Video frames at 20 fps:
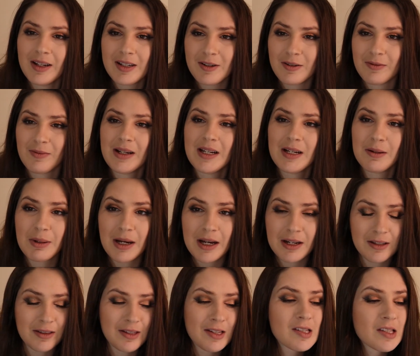to read
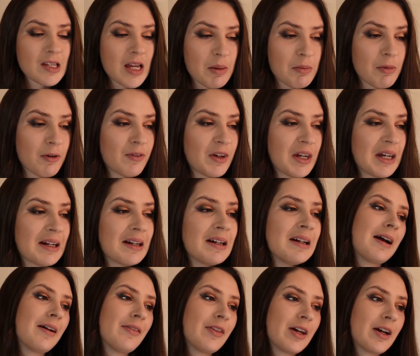about at this time of year.
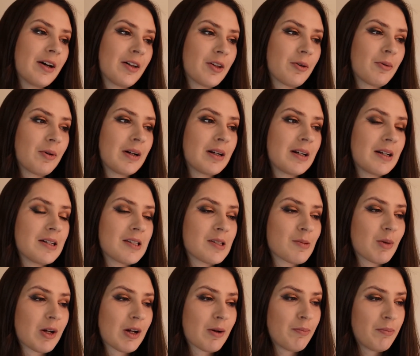And the other one is
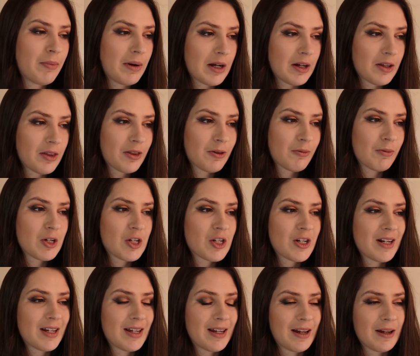Macbeth, which
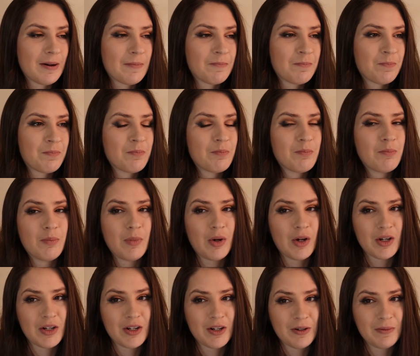again,
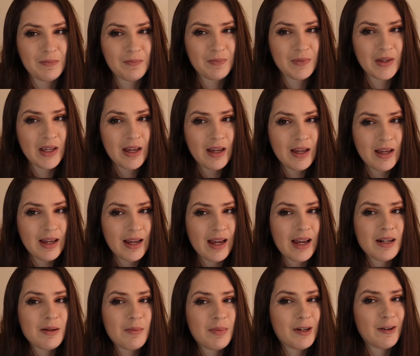murder
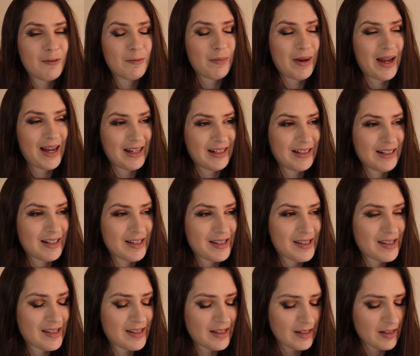and a bit of
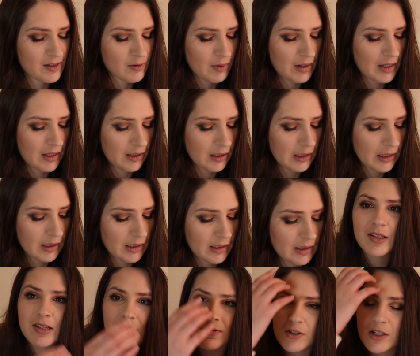madness as well.
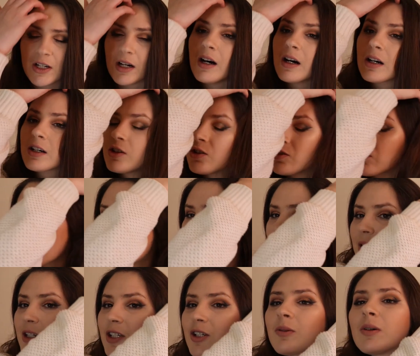Lots of dark
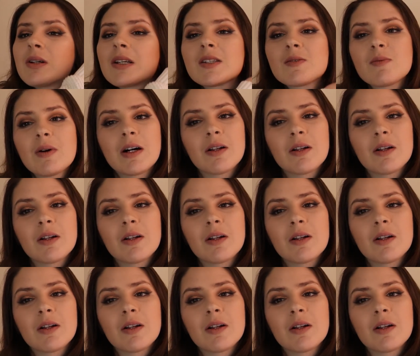drama to it as